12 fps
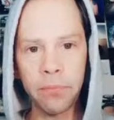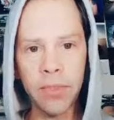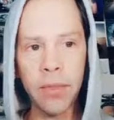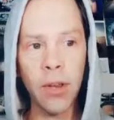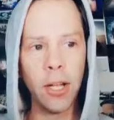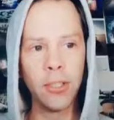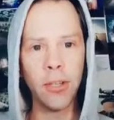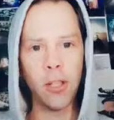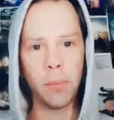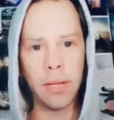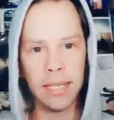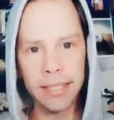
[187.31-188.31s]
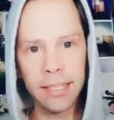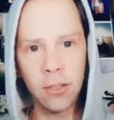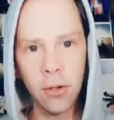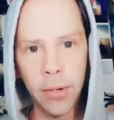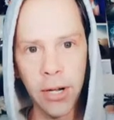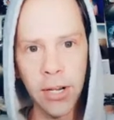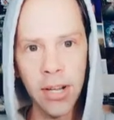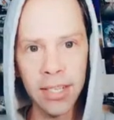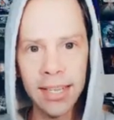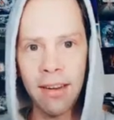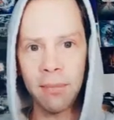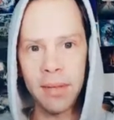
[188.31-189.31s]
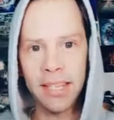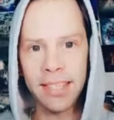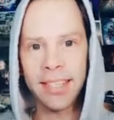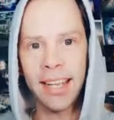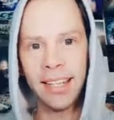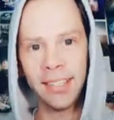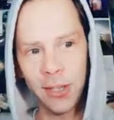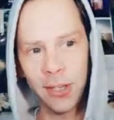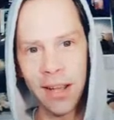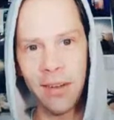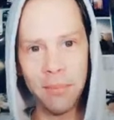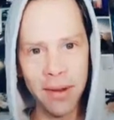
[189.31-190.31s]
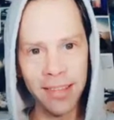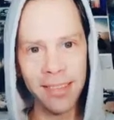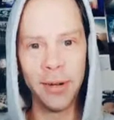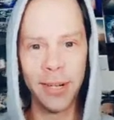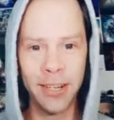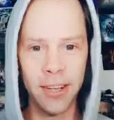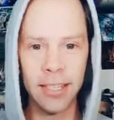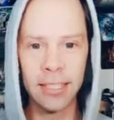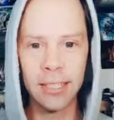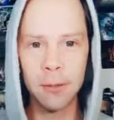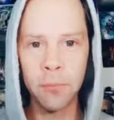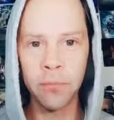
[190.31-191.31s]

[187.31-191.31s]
And then odds are you'll be listening to a podcast, hearing me tell you how I made the podcast.